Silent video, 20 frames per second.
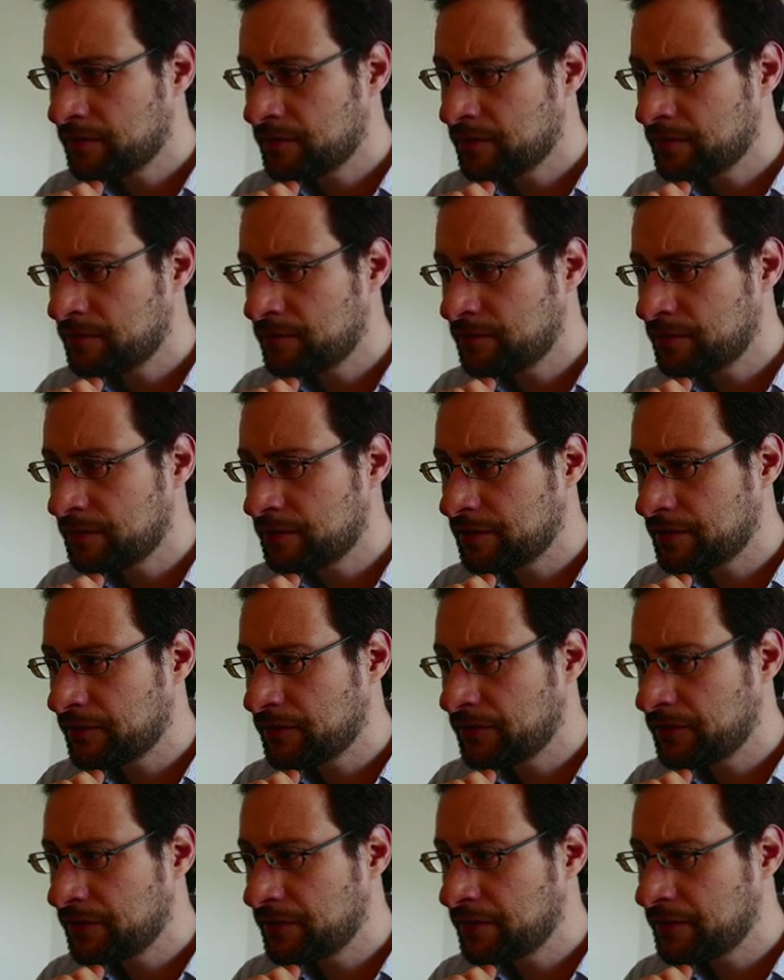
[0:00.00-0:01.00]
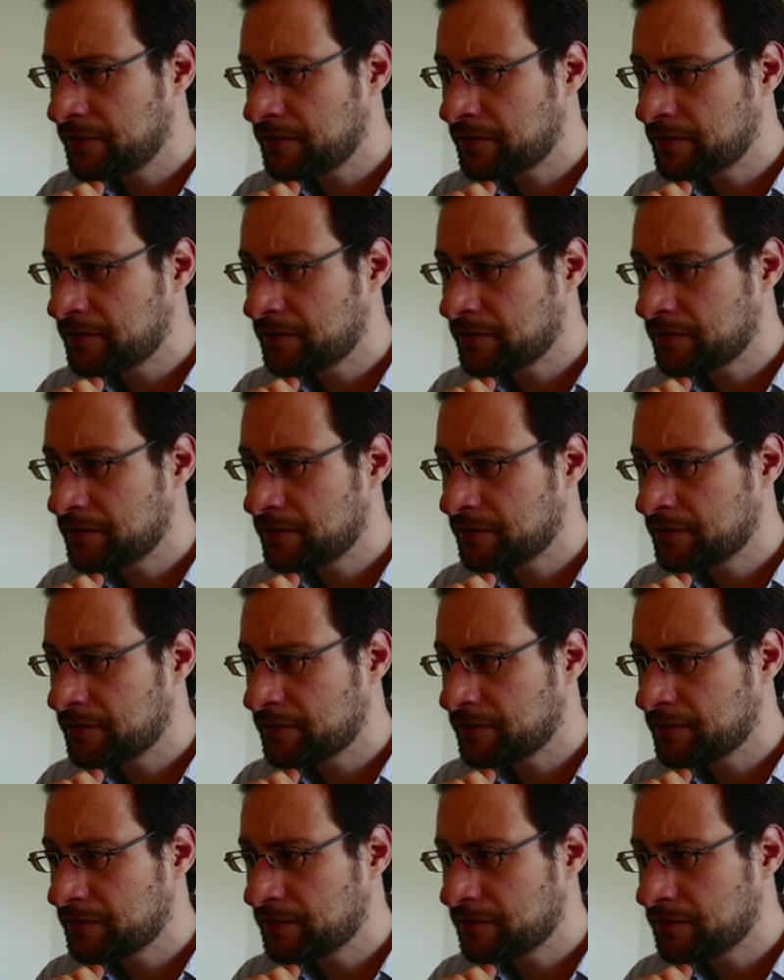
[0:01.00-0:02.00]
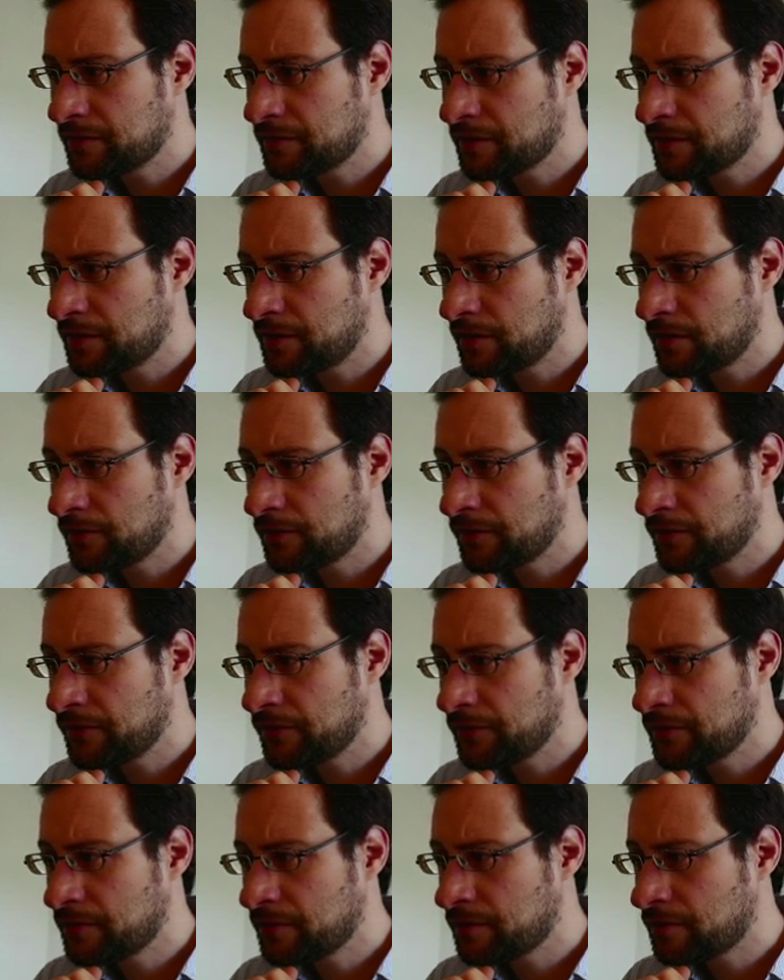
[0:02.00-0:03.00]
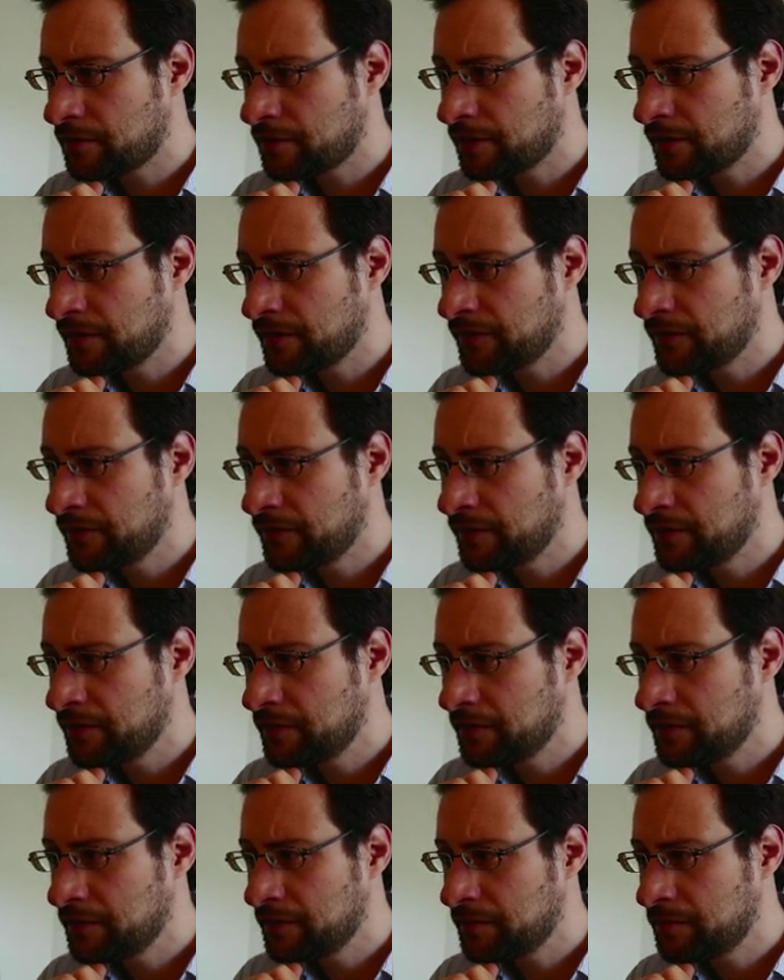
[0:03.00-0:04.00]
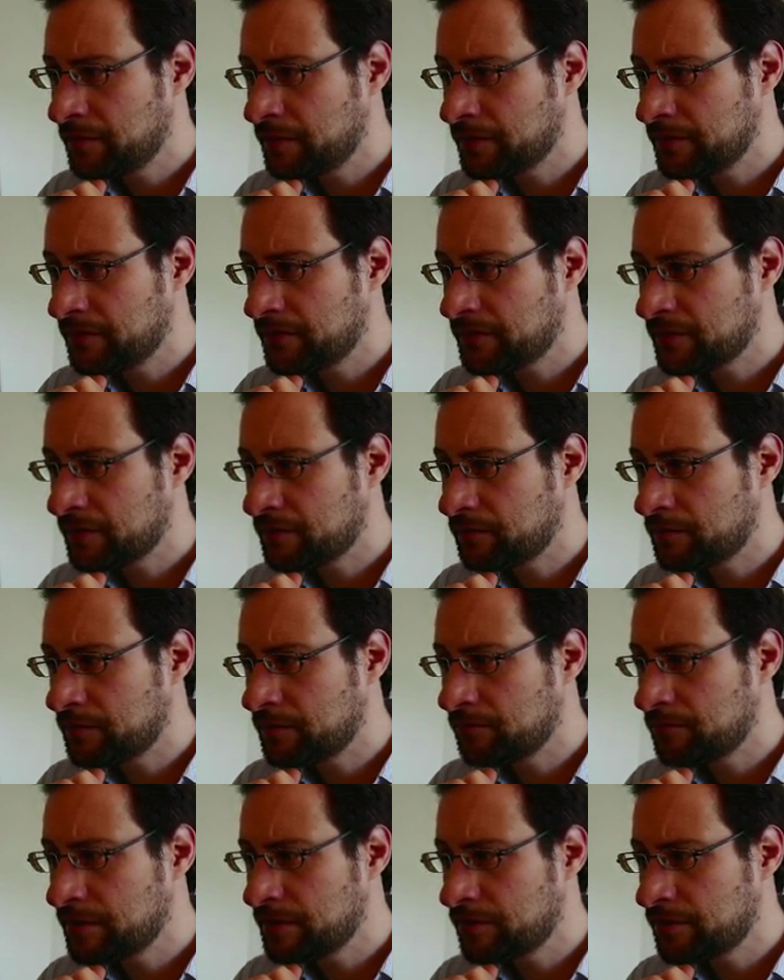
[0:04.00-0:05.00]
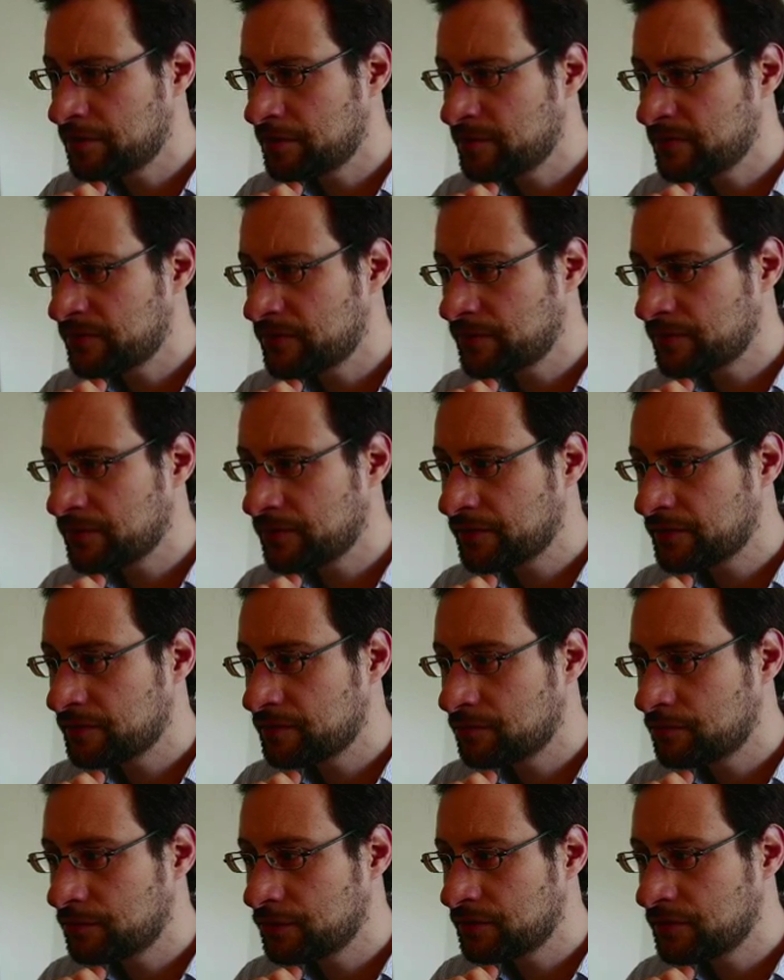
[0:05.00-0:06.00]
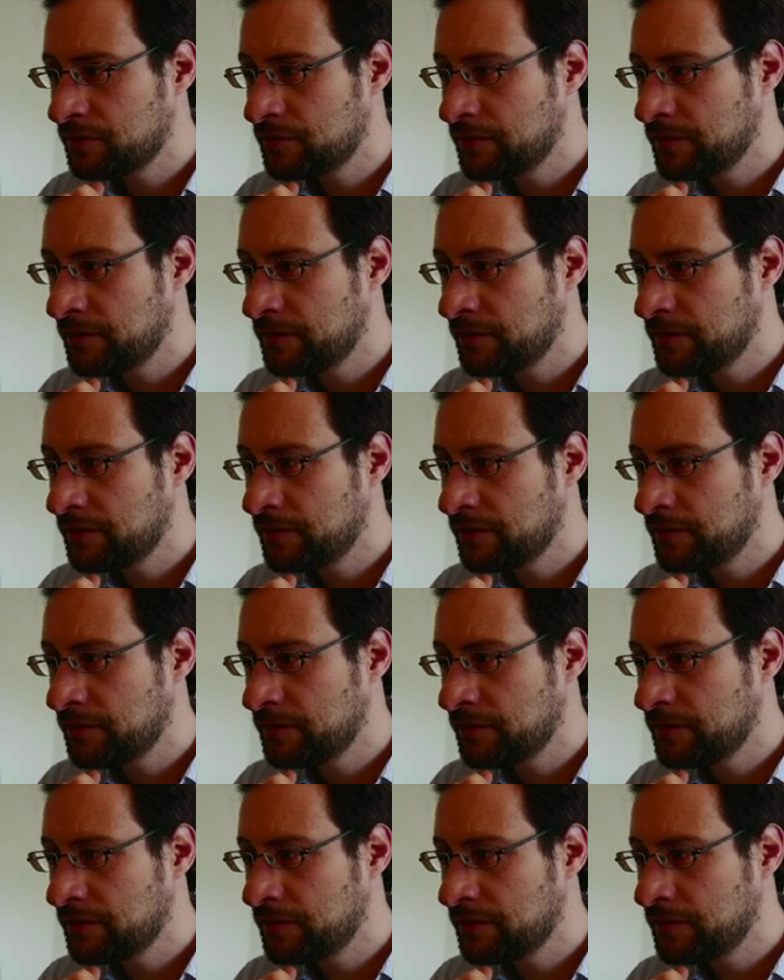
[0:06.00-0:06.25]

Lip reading: you will think Carlos is crazy, but he stayed 1 week on MS-DOS, what?